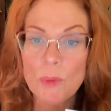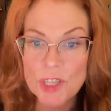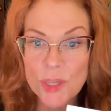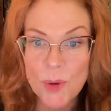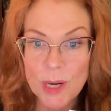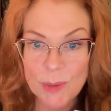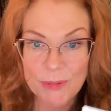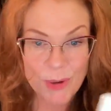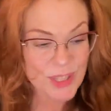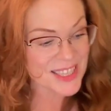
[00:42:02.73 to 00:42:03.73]
what you want to be
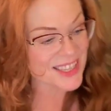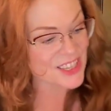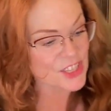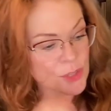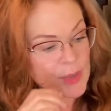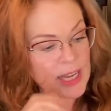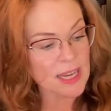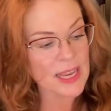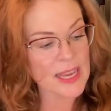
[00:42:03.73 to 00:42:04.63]
focusing on doing